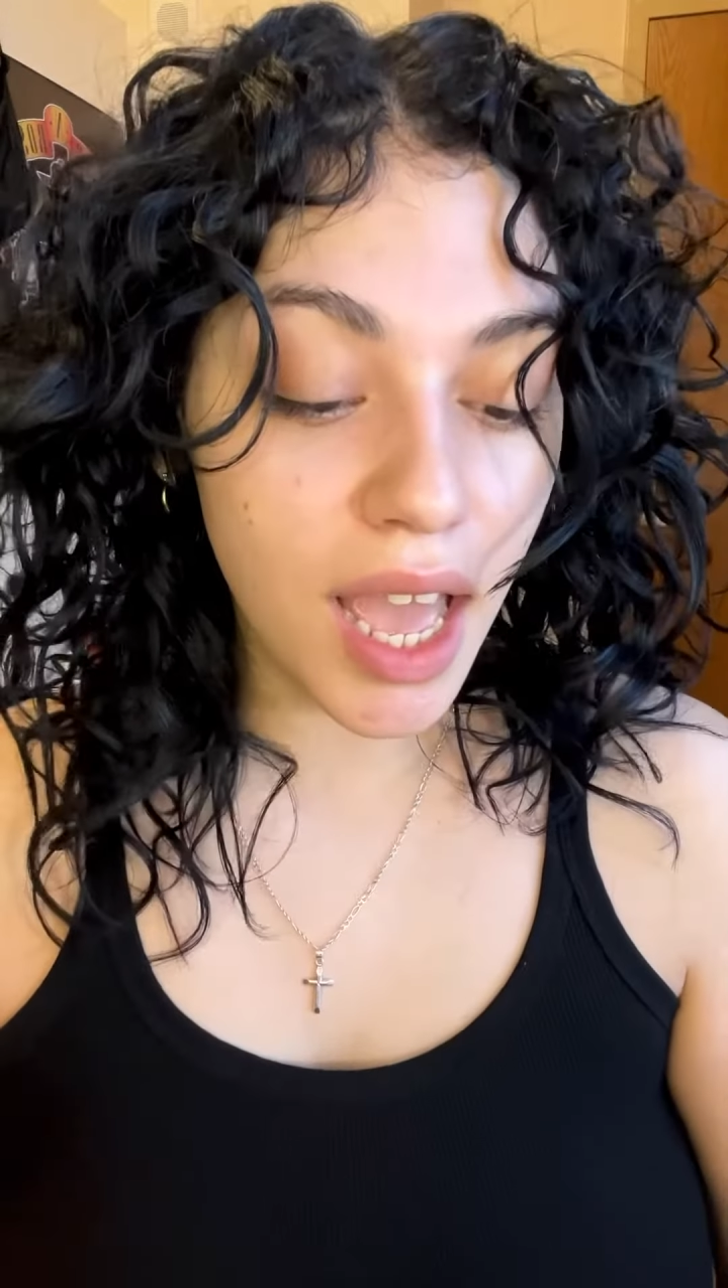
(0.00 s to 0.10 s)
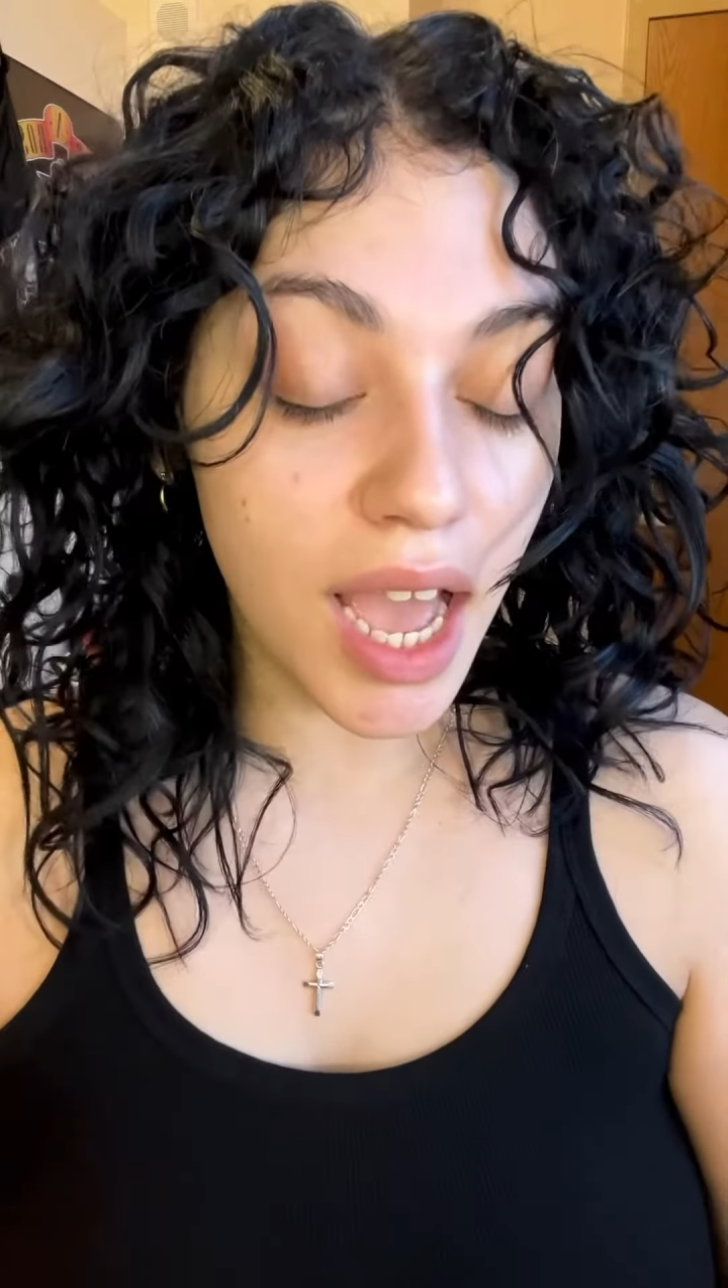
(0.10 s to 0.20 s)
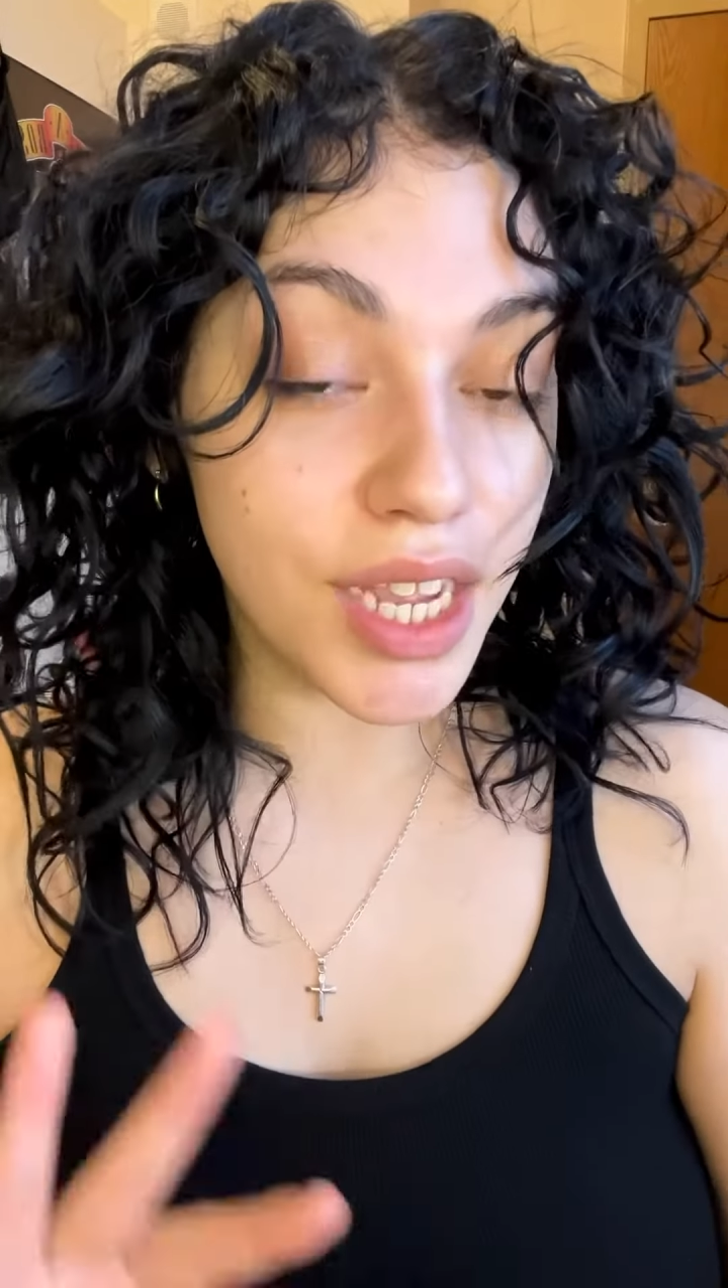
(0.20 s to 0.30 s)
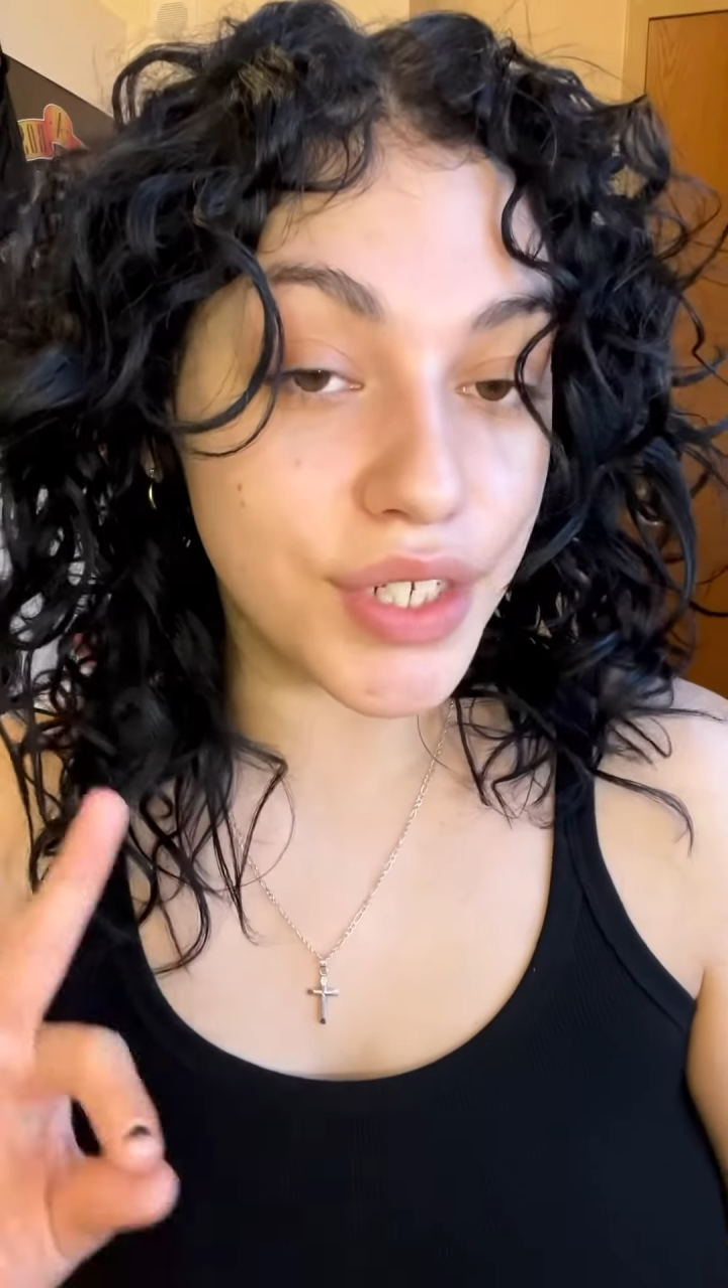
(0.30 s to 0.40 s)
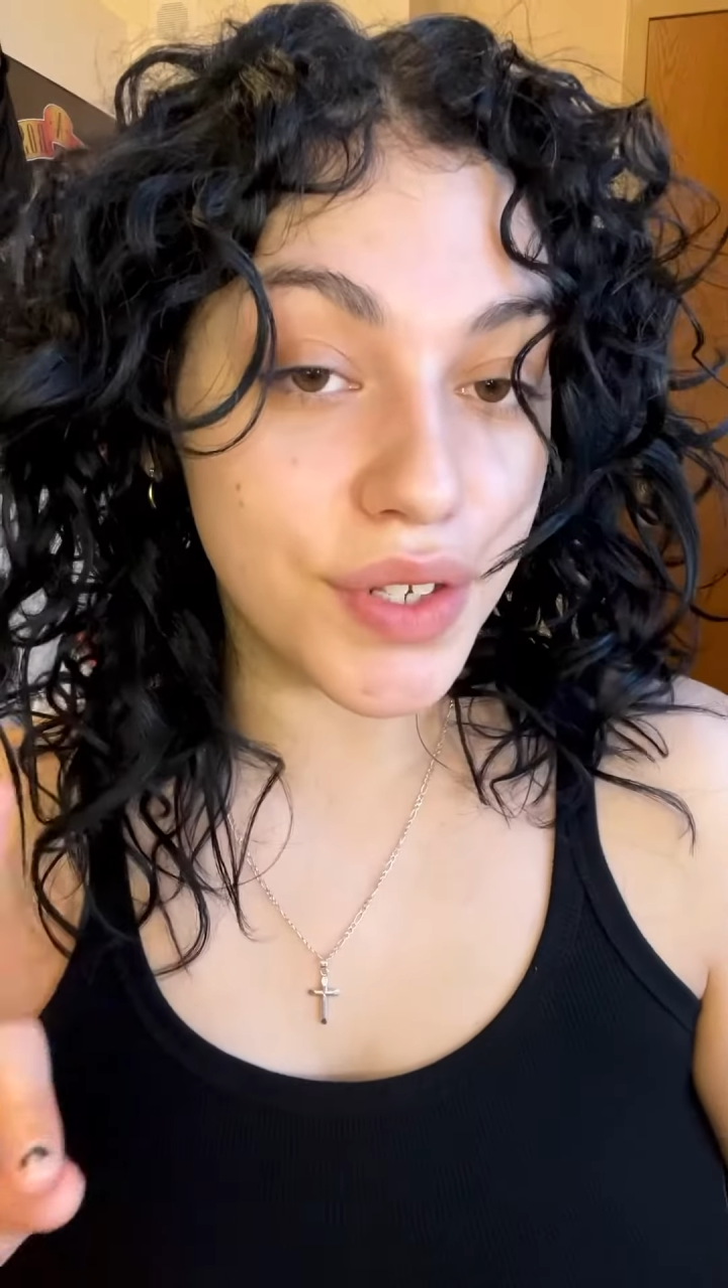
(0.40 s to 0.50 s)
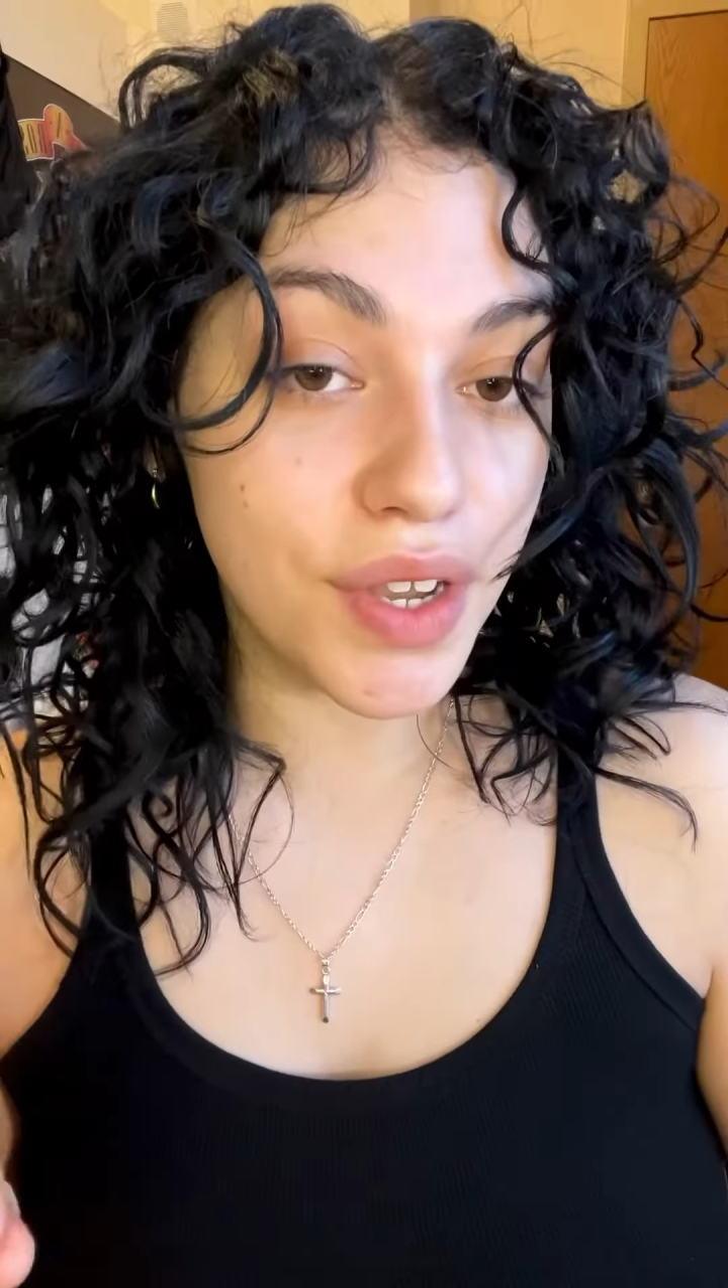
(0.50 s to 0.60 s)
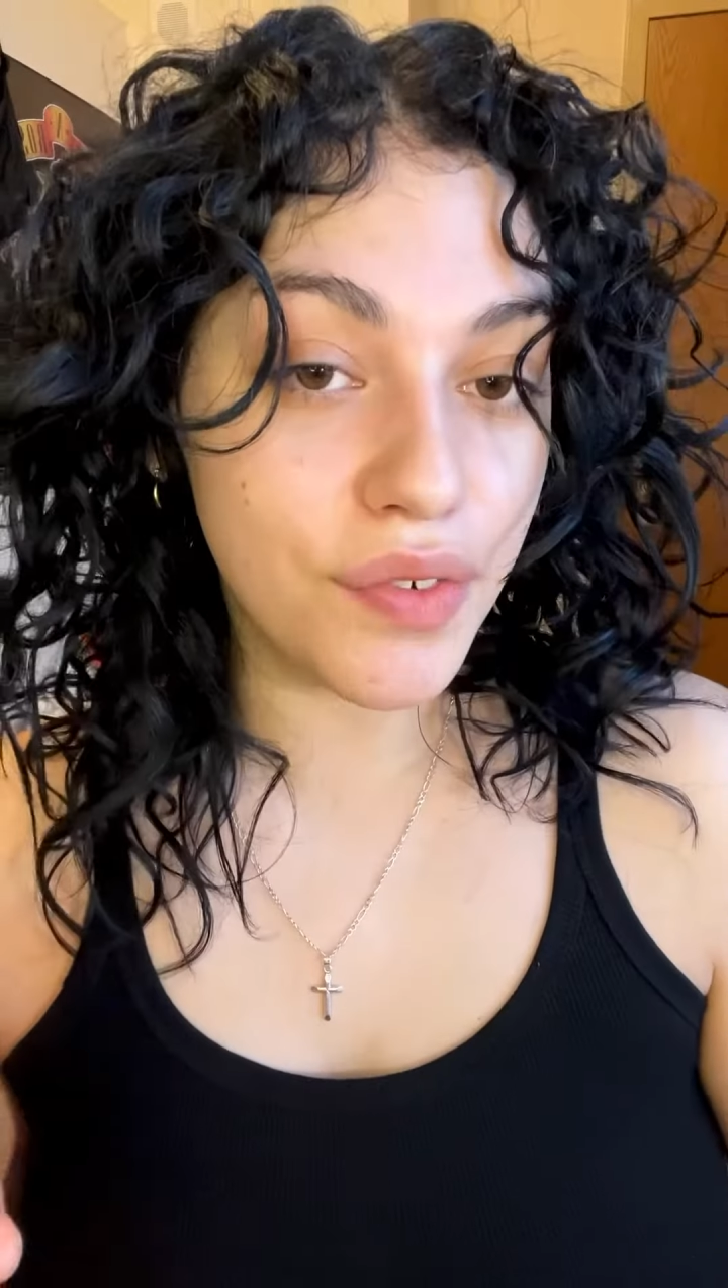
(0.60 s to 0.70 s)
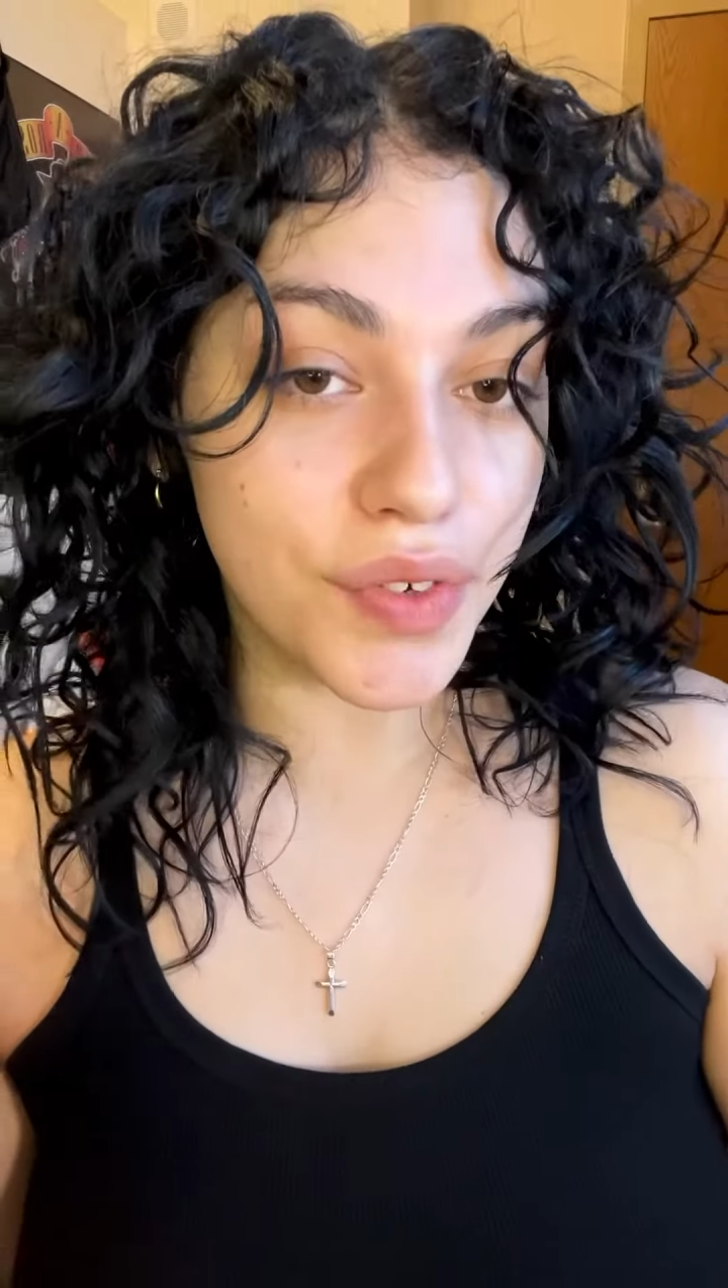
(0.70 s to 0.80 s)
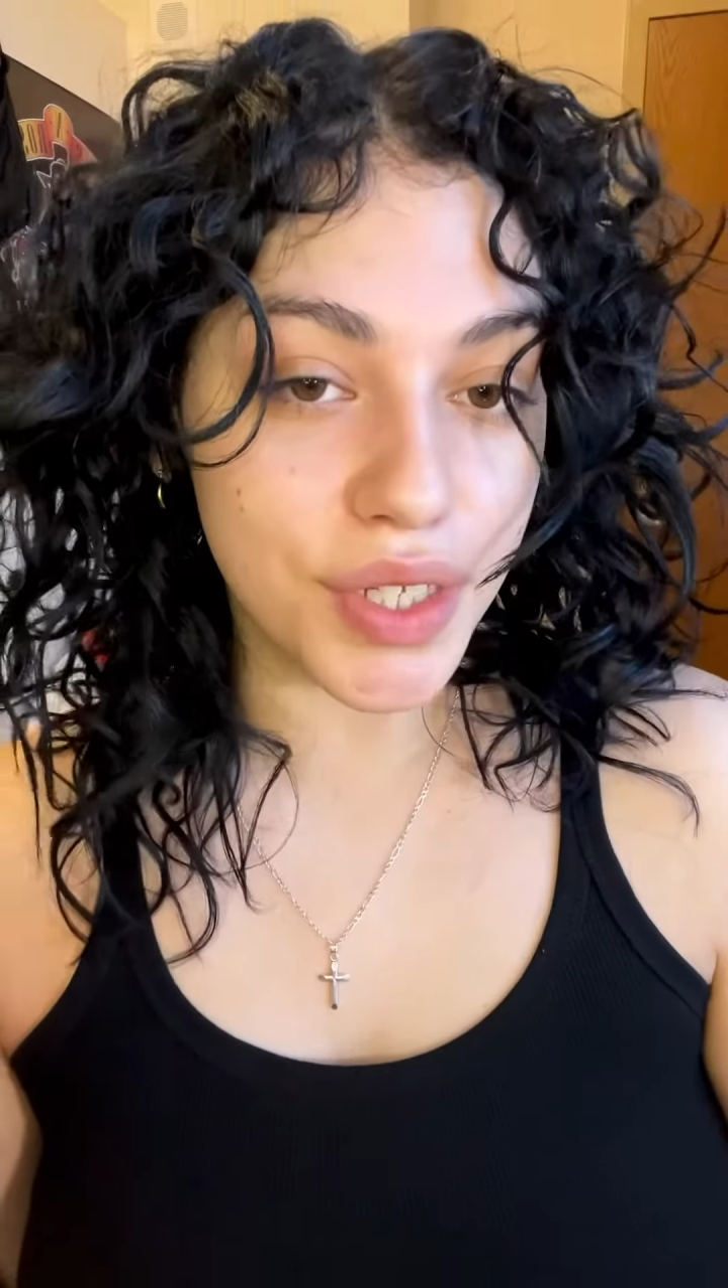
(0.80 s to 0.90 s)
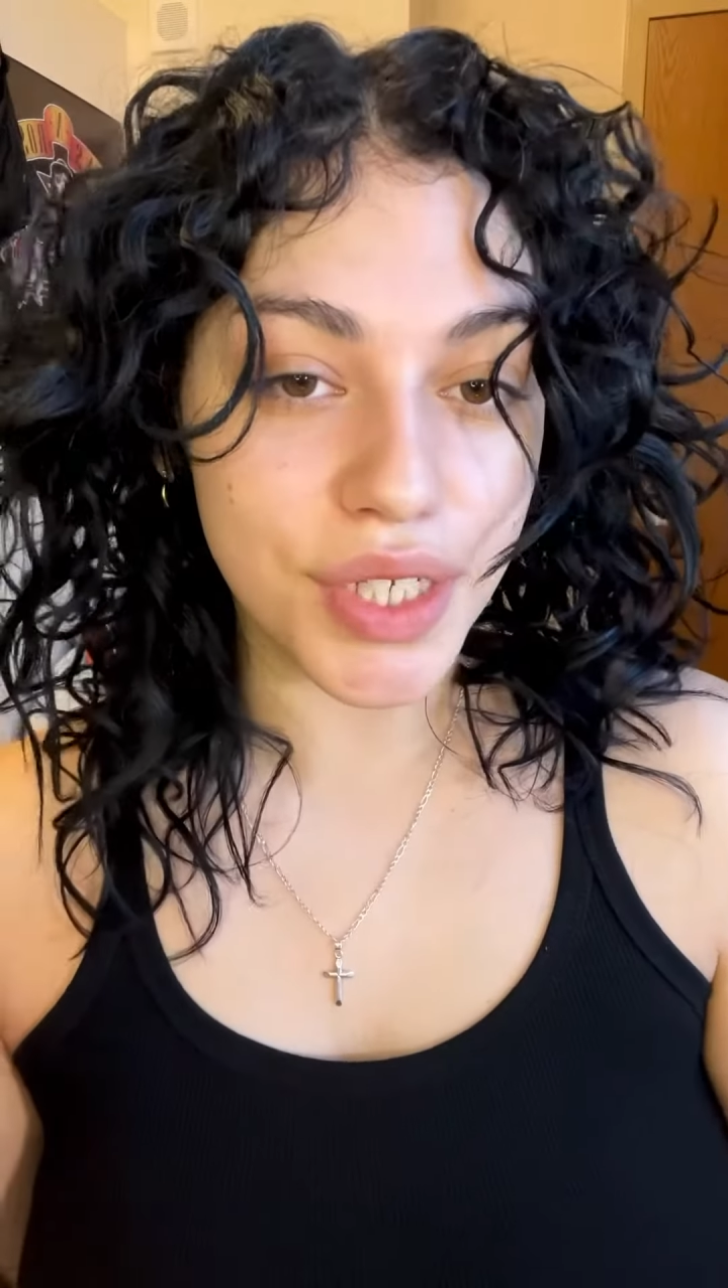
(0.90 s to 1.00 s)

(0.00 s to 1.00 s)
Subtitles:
I do have really